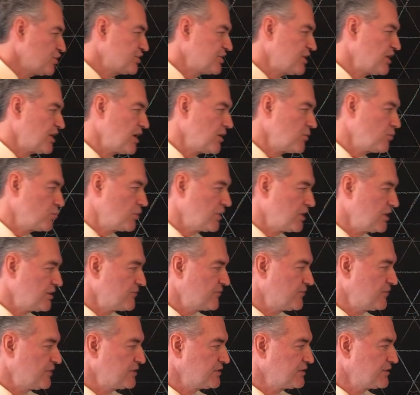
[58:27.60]
time, we
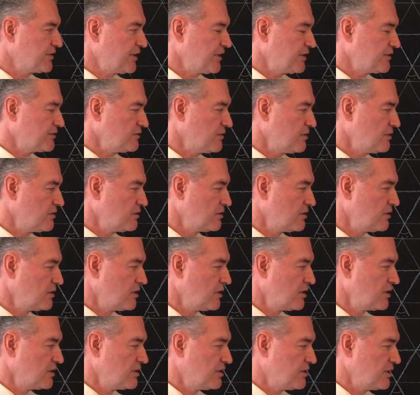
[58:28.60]
filled in
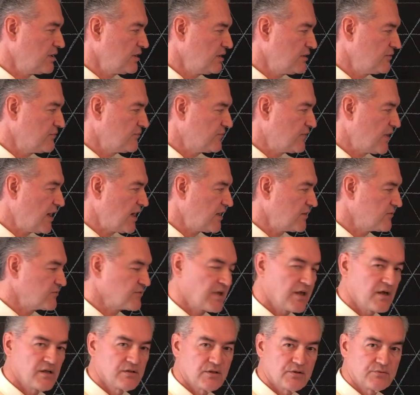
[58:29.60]
the
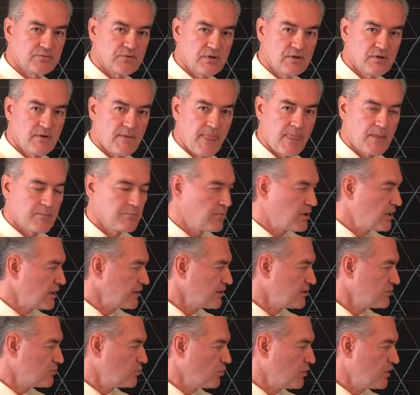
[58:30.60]
5-gallon
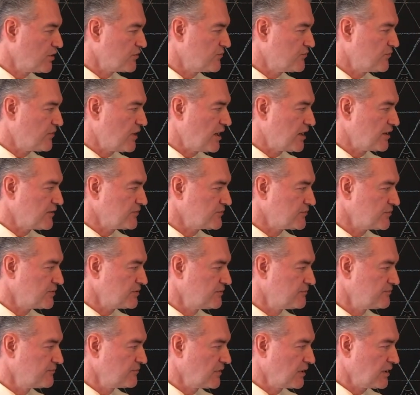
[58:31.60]
bucket with 5
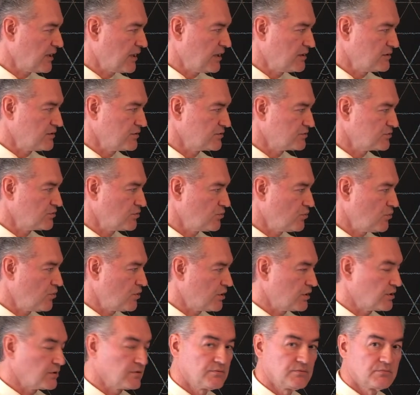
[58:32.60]
gallons of
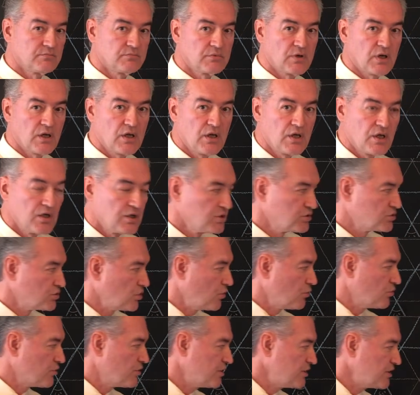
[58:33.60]
water.
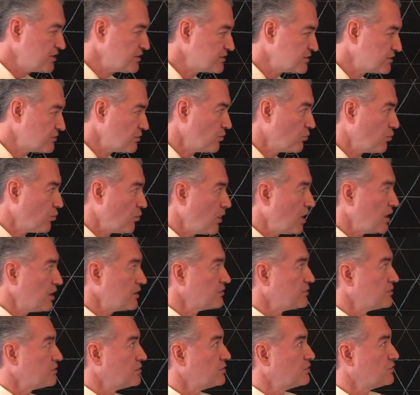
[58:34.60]
So this
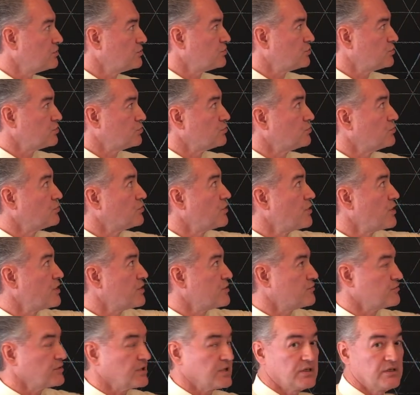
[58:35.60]
1, 2,
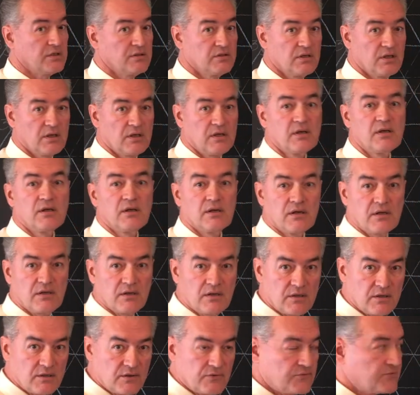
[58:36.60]
3,
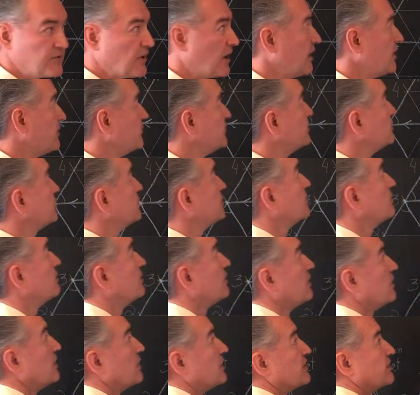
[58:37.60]
5s
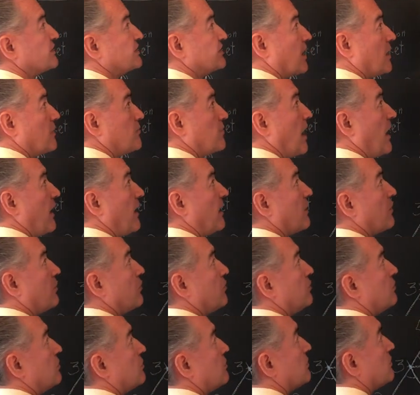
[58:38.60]

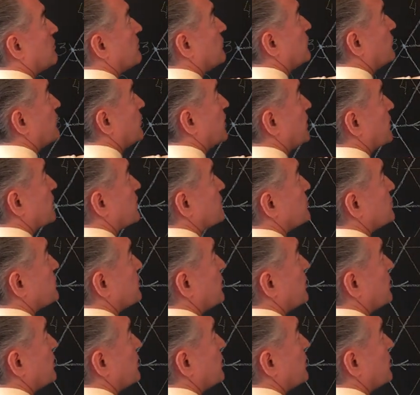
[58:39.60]
somehow figures